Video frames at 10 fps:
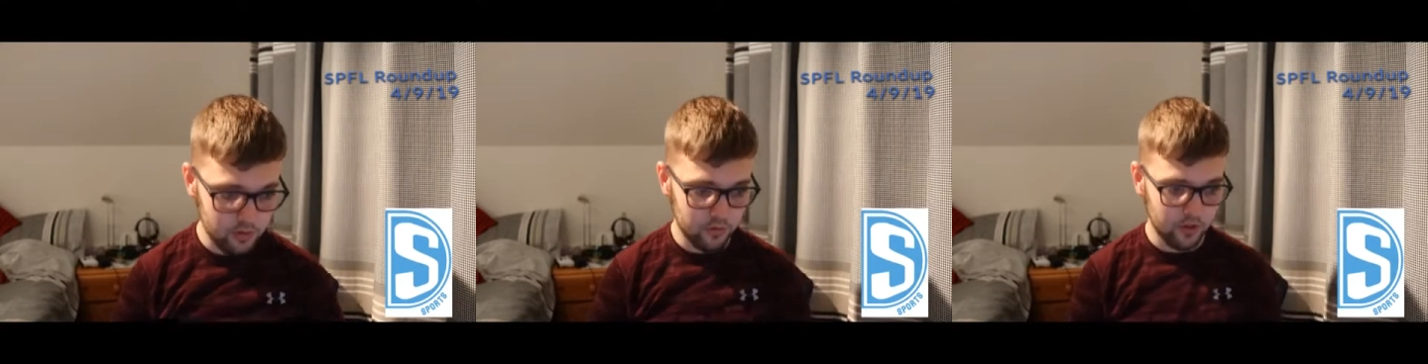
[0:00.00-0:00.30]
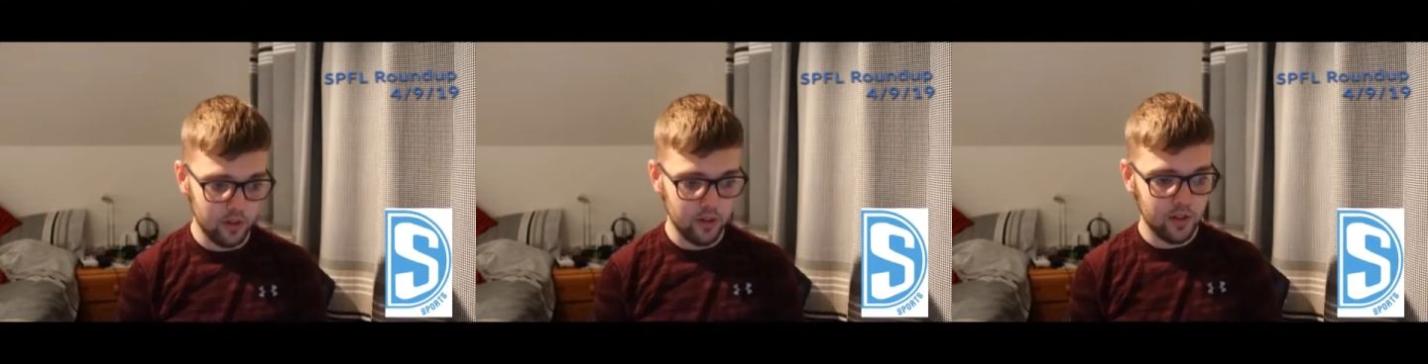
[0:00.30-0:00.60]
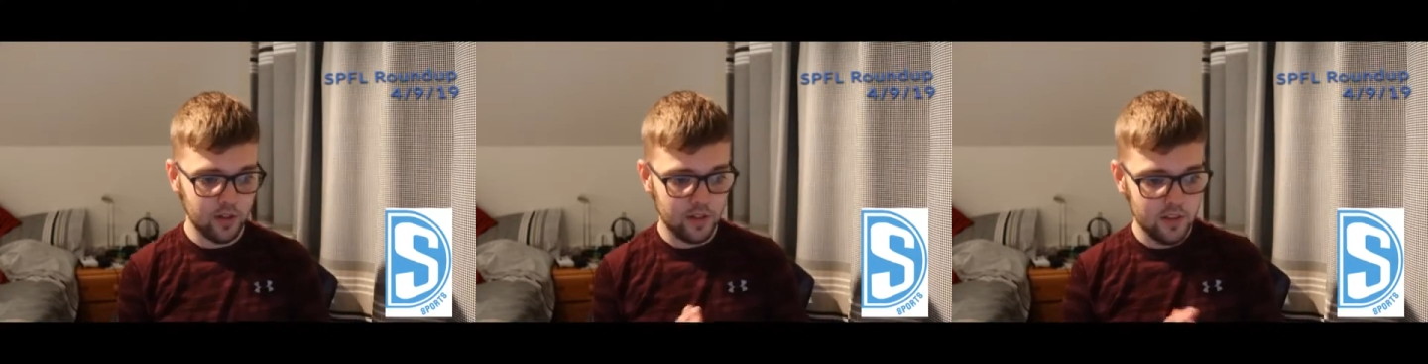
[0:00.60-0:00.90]
It was a
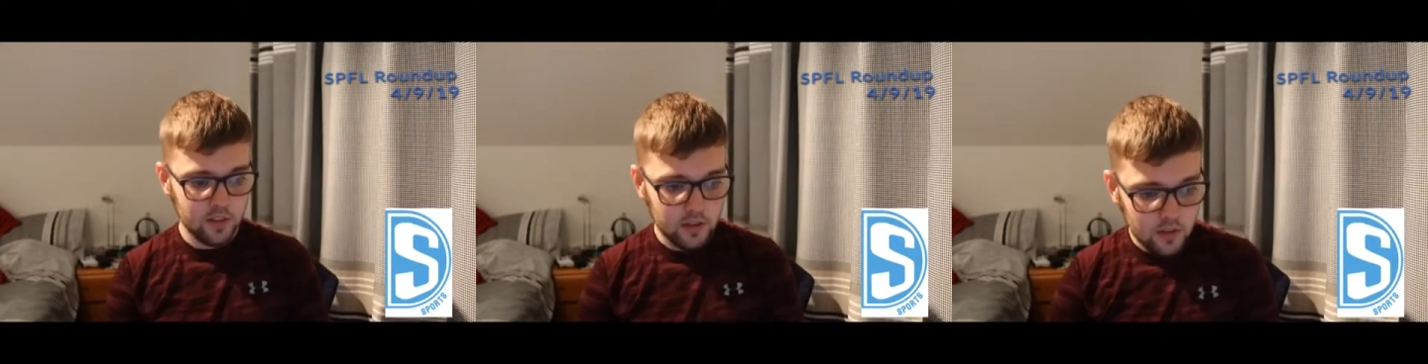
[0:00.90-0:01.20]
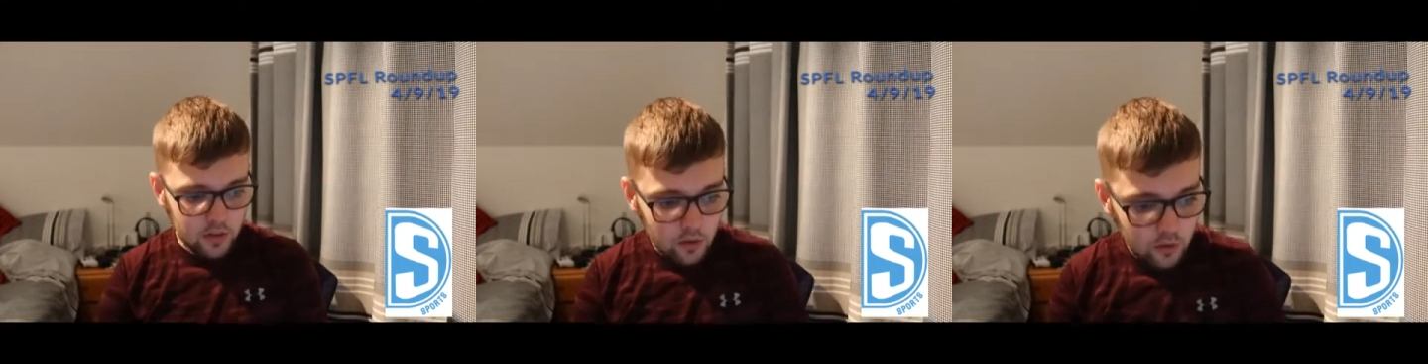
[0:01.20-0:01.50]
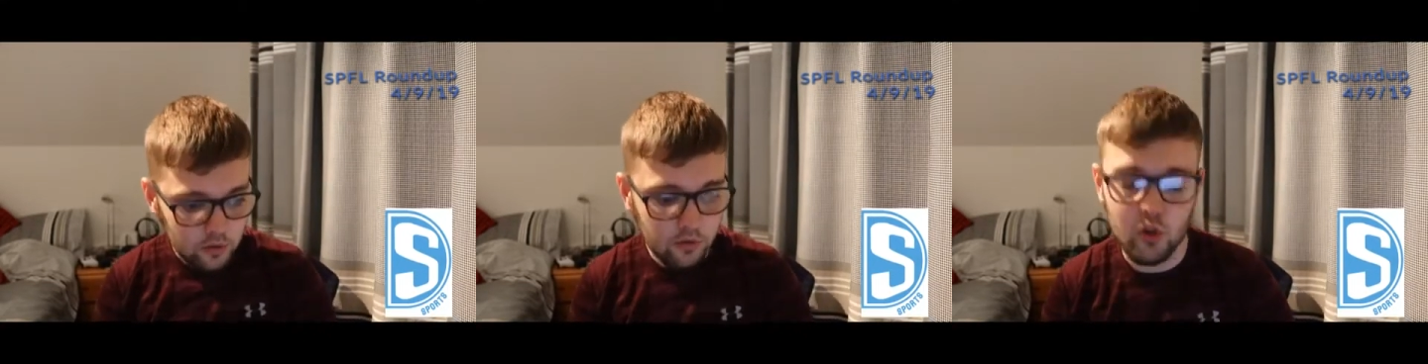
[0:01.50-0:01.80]

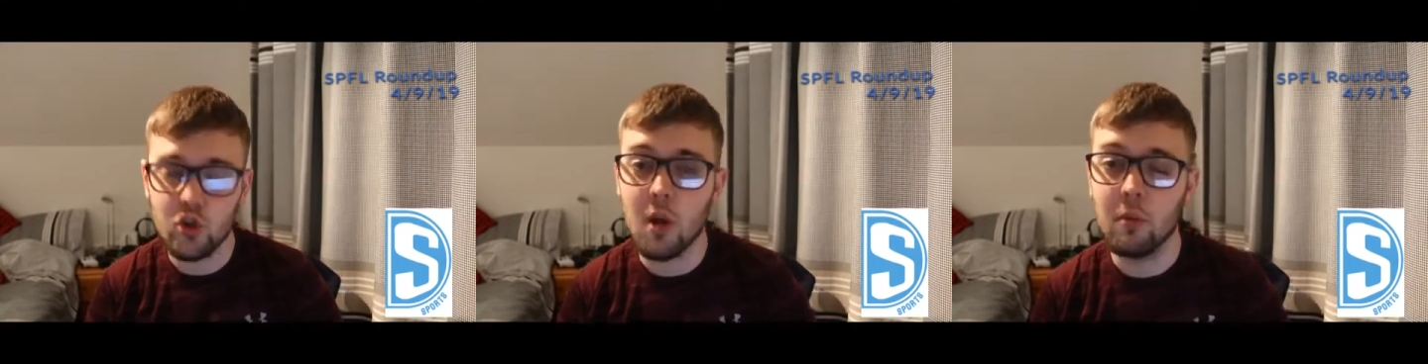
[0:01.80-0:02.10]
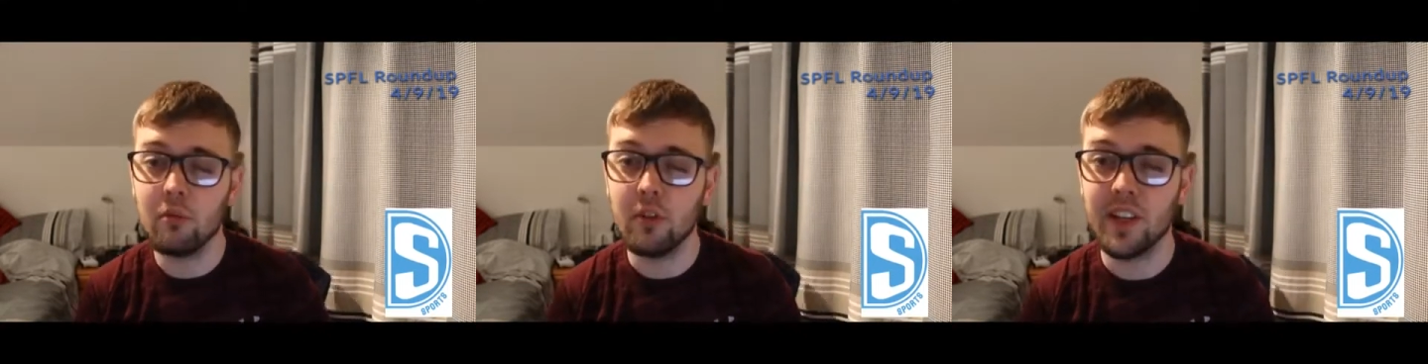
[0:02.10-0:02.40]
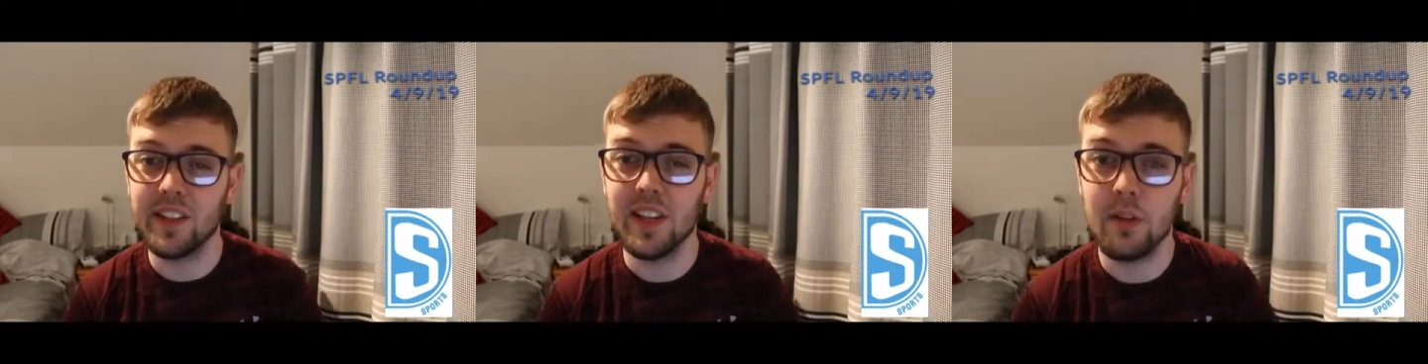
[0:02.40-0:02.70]
relatively drab
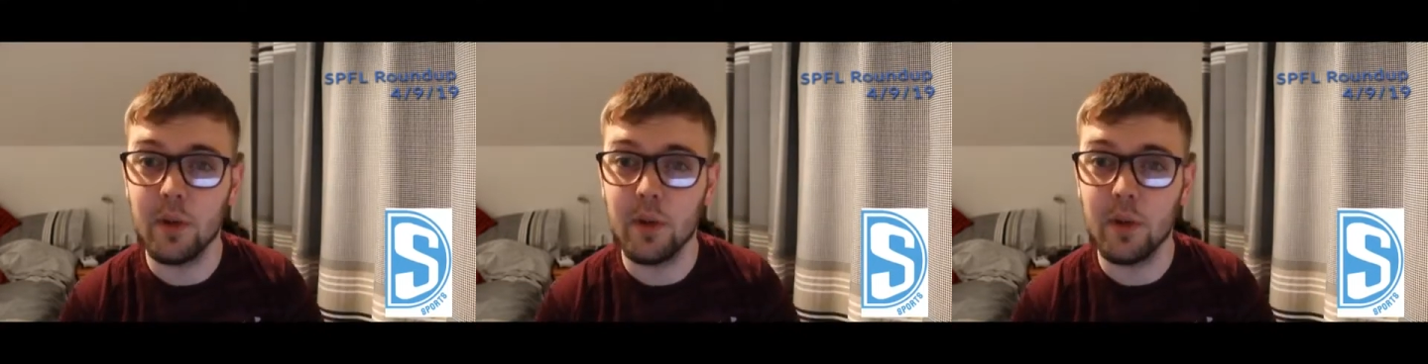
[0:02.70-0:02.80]
affair there,